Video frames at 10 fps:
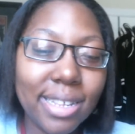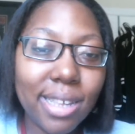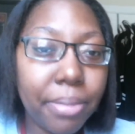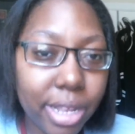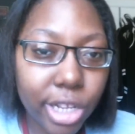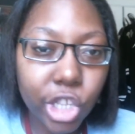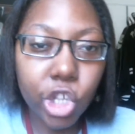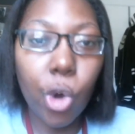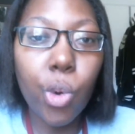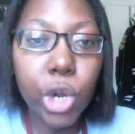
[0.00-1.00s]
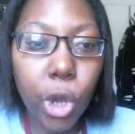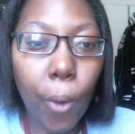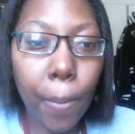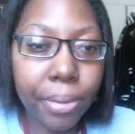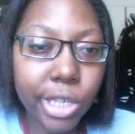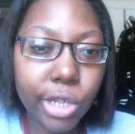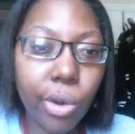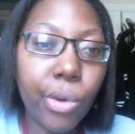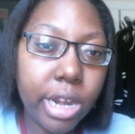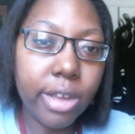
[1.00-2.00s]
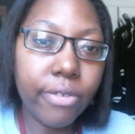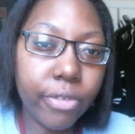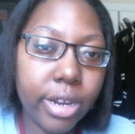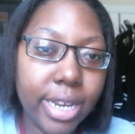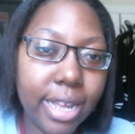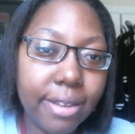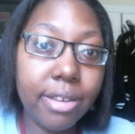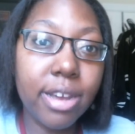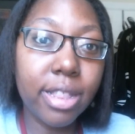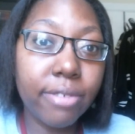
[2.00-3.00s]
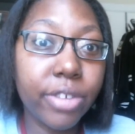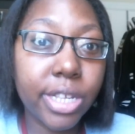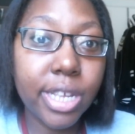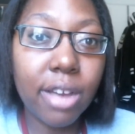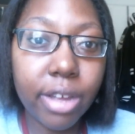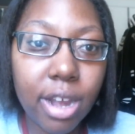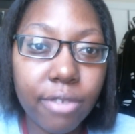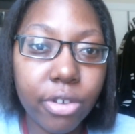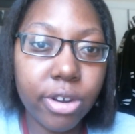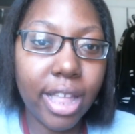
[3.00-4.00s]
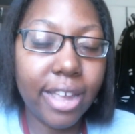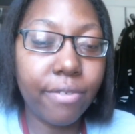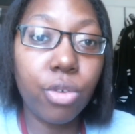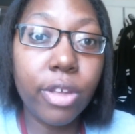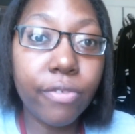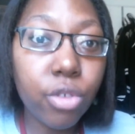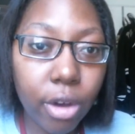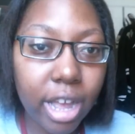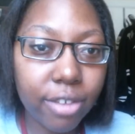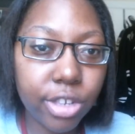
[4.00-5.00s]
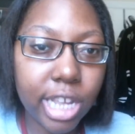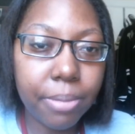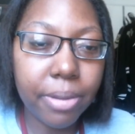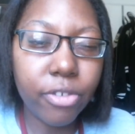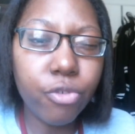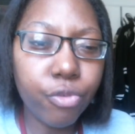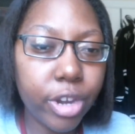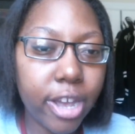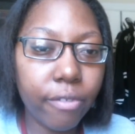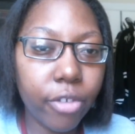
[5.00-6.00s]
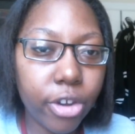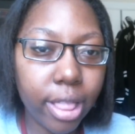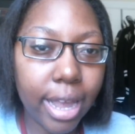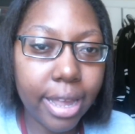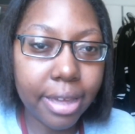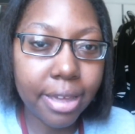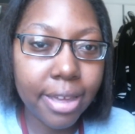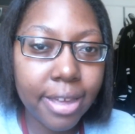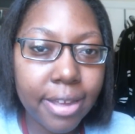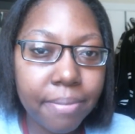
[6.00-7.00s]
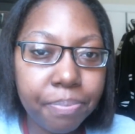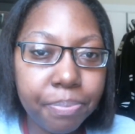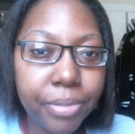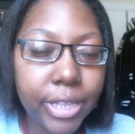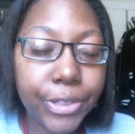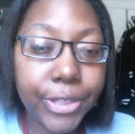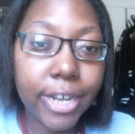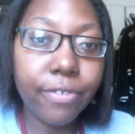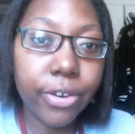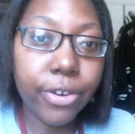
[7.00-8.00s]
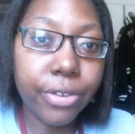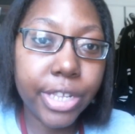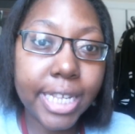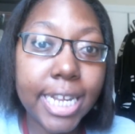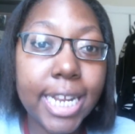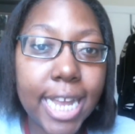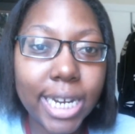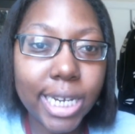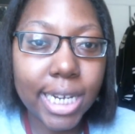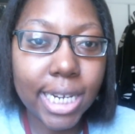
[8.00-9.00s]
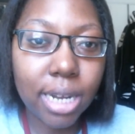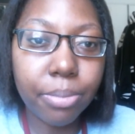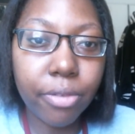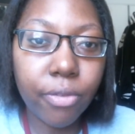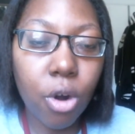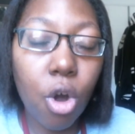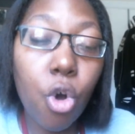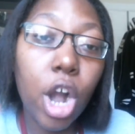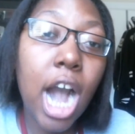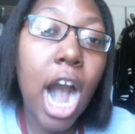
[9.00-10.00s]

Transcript: something so dope and so different that none of us have ever like oh, if you don't have steam and you never like never seen that shit done before on